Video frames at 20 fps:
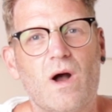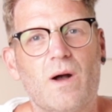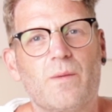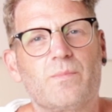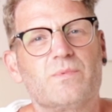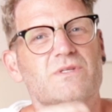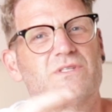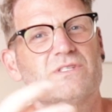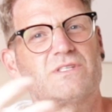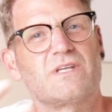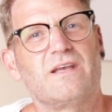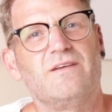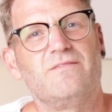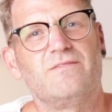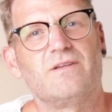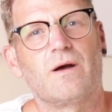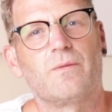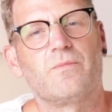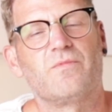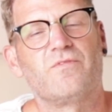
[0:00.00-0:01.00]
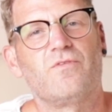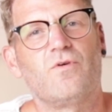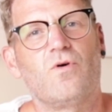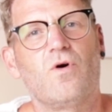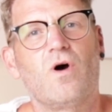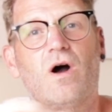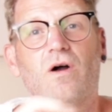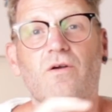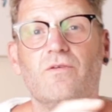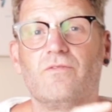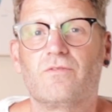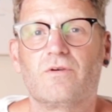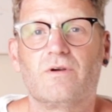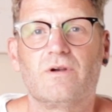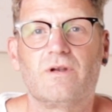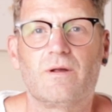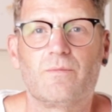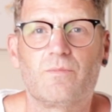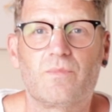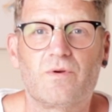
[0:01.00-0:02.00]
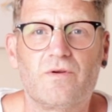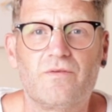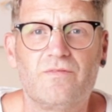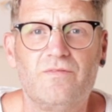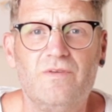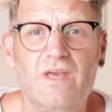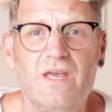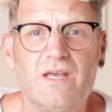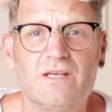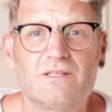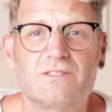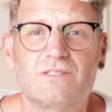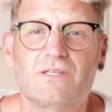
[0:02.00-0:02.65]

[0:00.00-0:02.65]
up and saved up for over a number of years.